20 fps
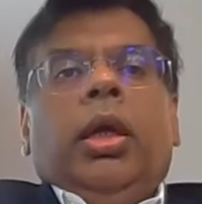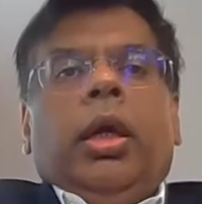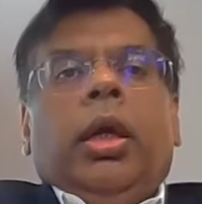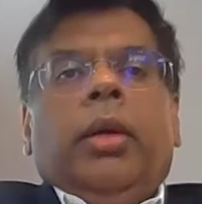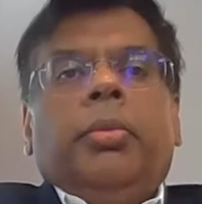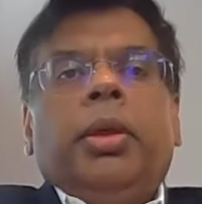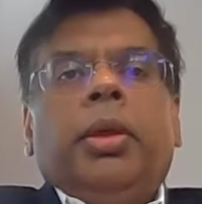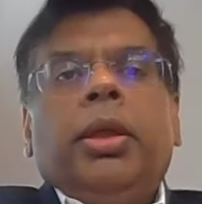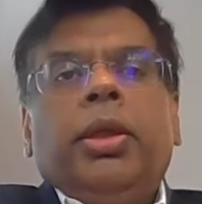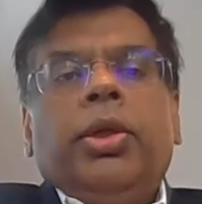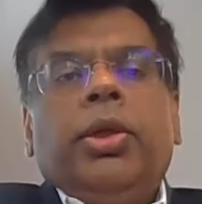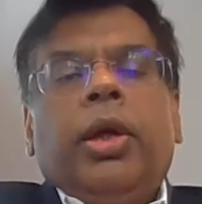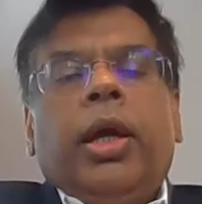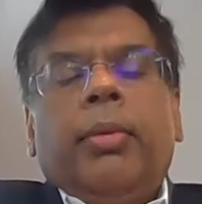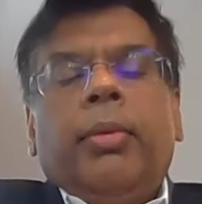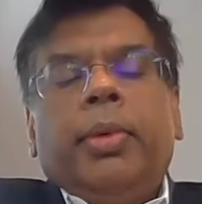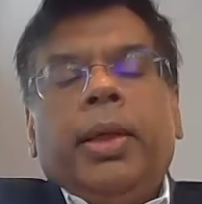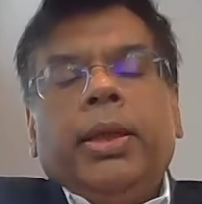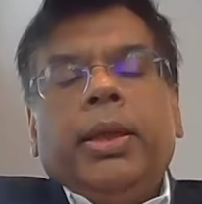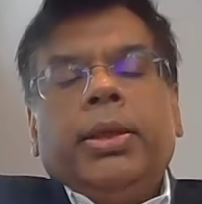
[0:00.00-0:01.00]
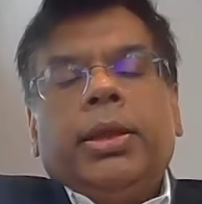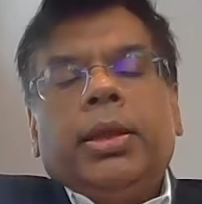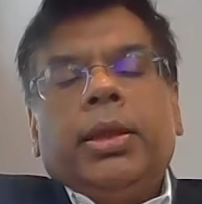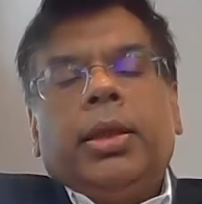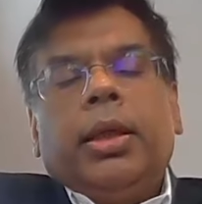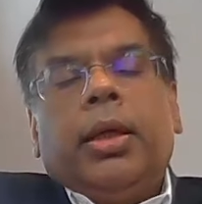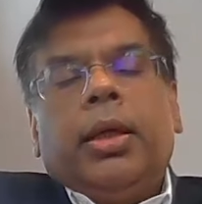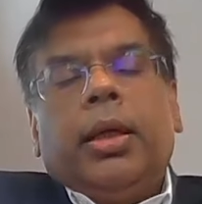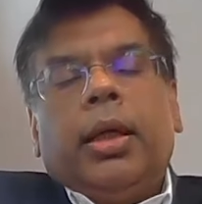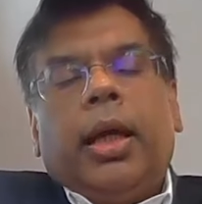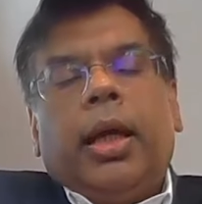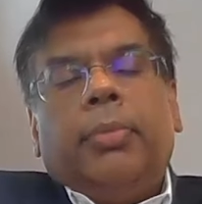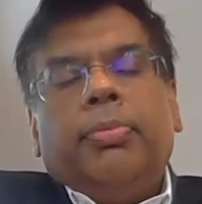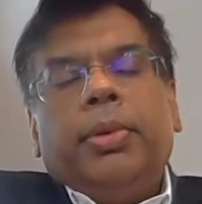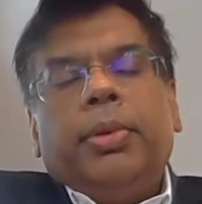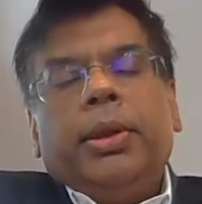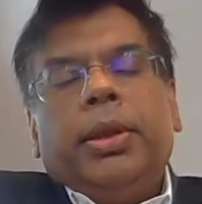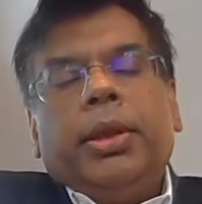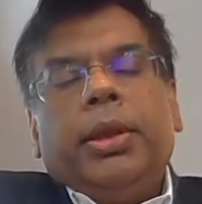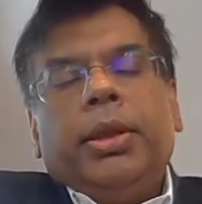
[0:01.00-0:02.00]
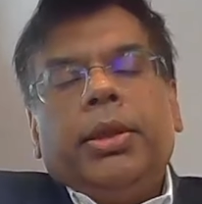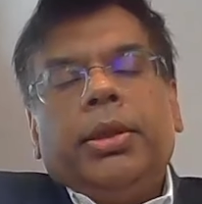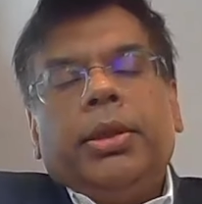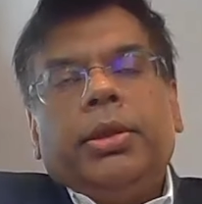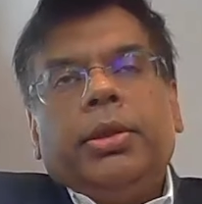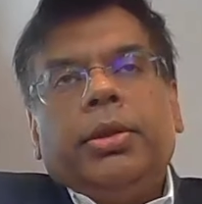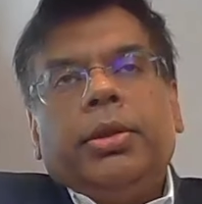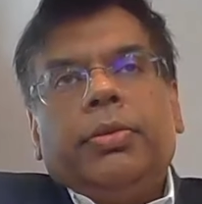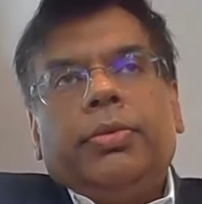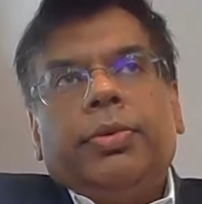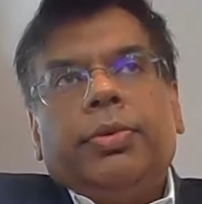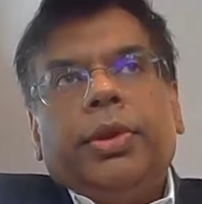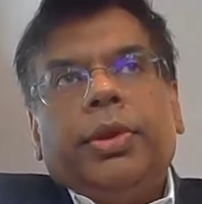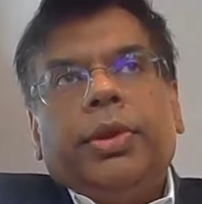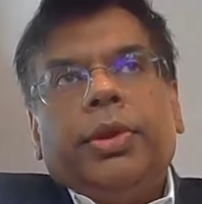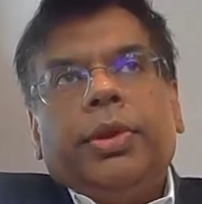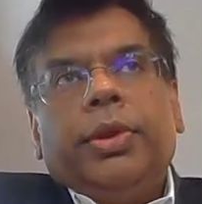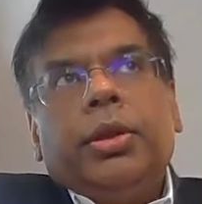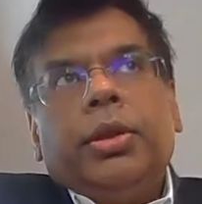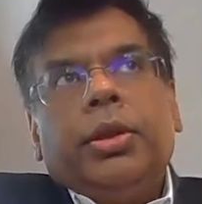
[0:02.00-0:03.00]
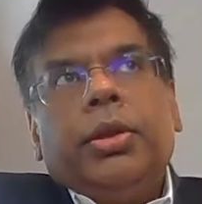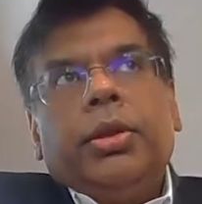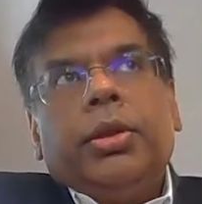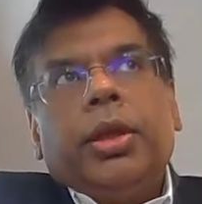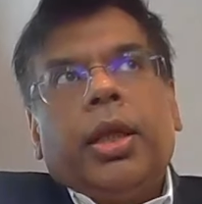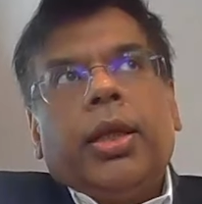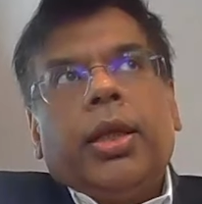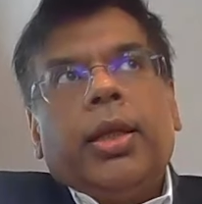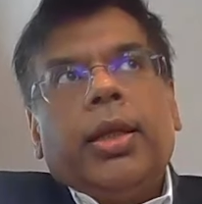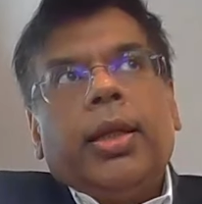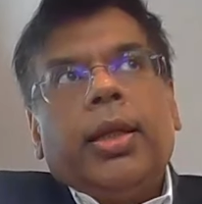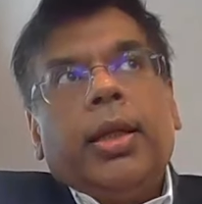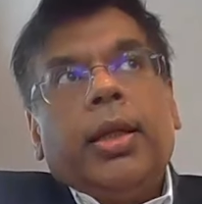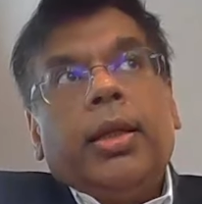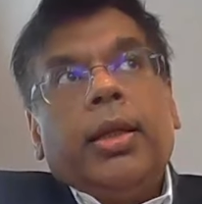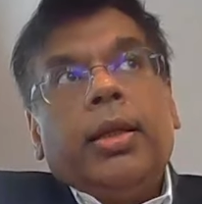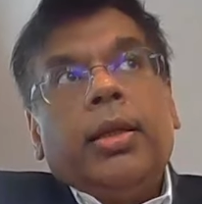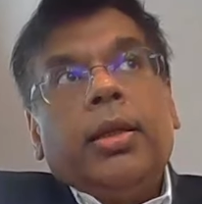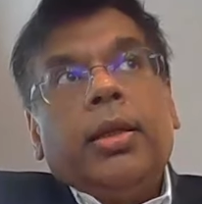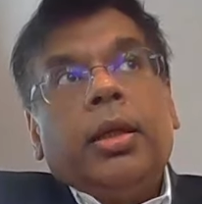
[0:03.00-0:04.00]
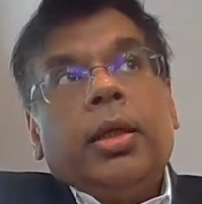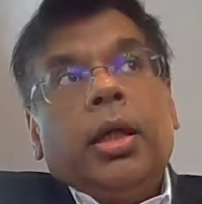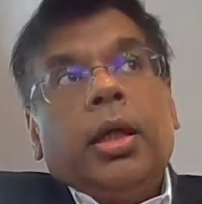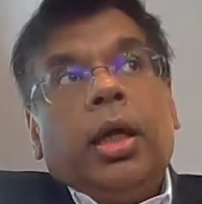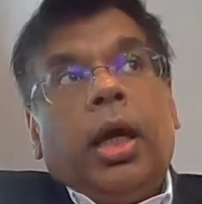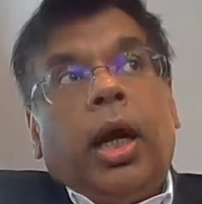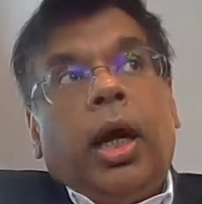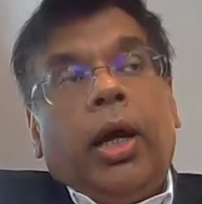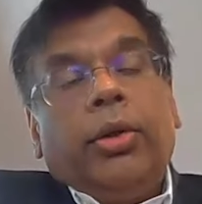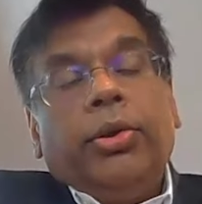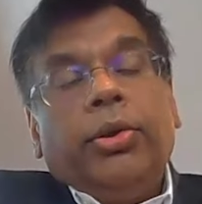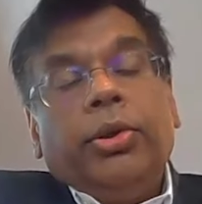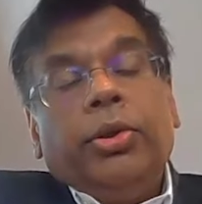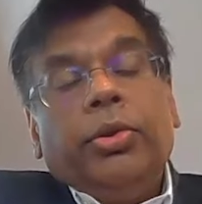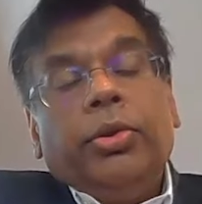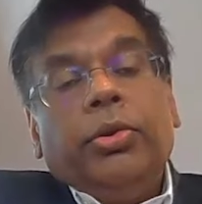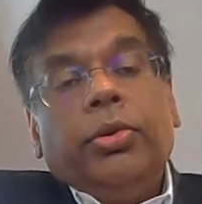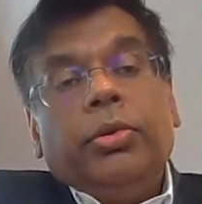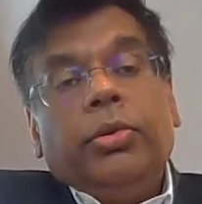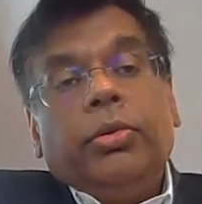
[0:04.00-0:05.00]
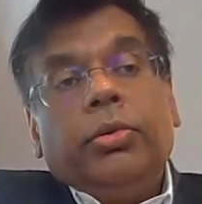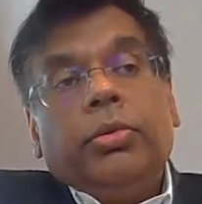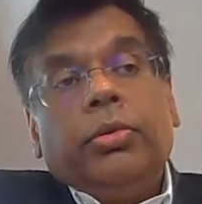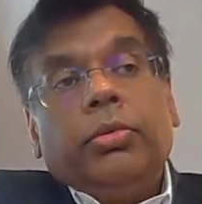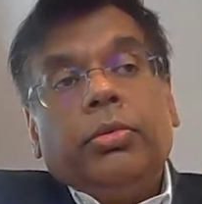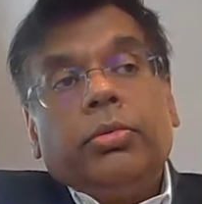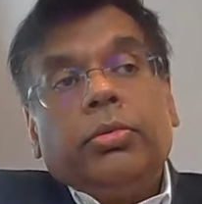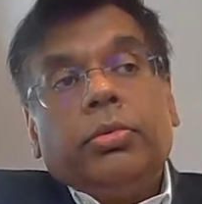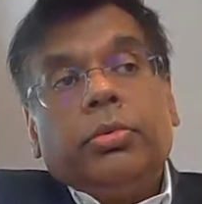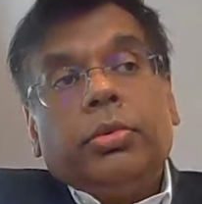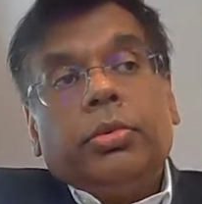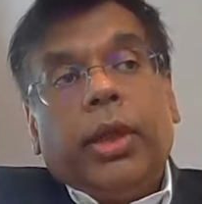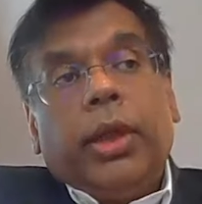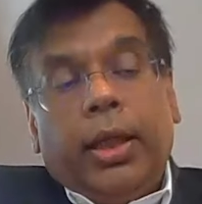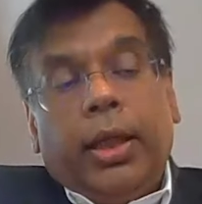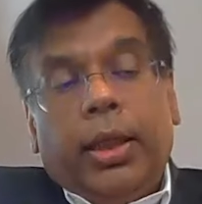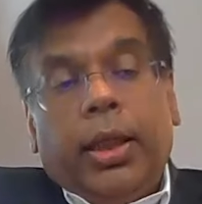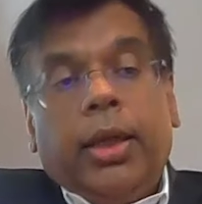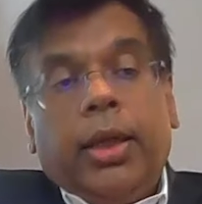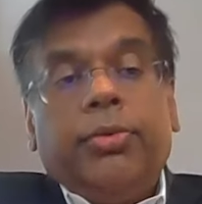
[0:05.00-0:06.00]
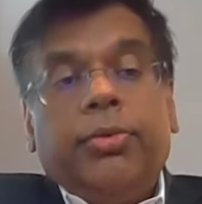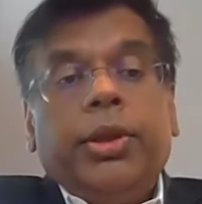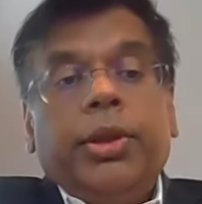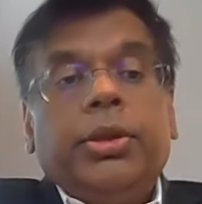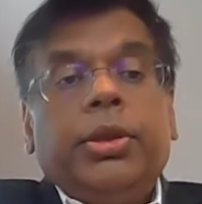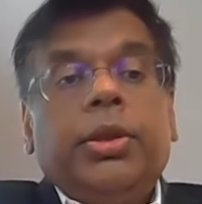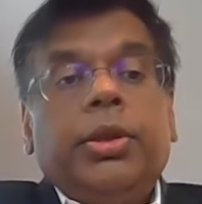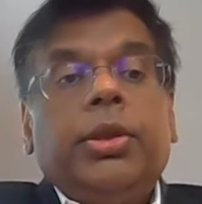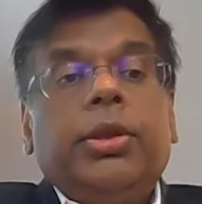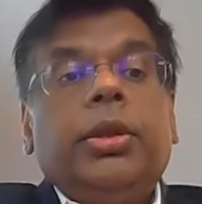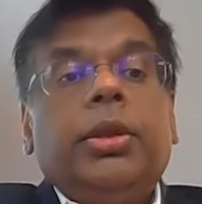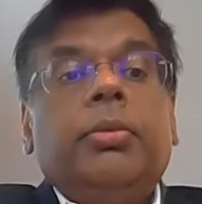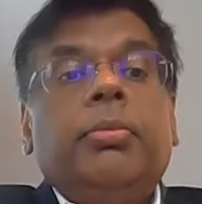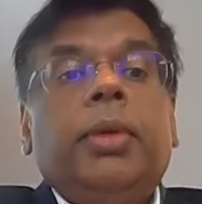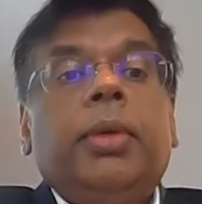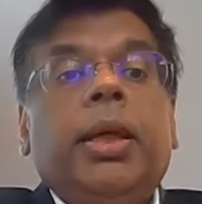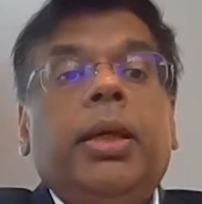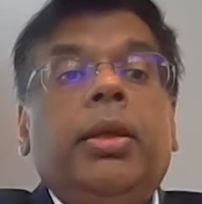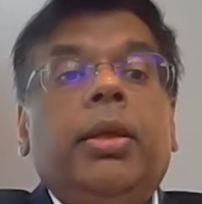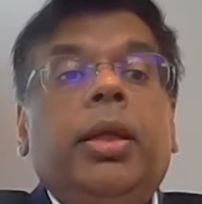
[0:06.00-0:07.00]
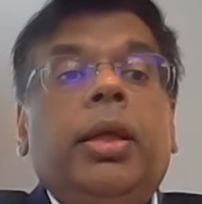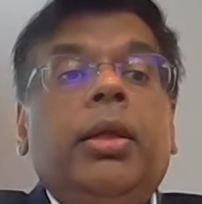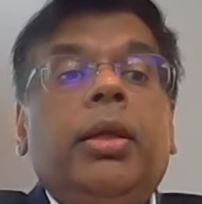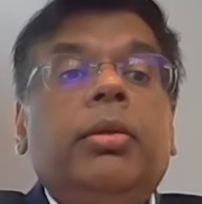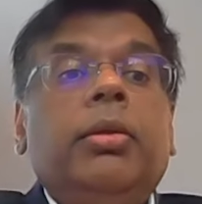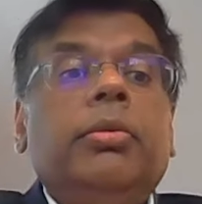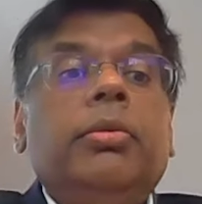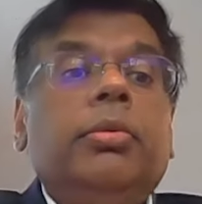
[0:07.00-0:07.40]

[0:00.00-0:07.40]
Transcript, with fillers: I mean, you have basic uh, applications of research, and then how do you take that research and make that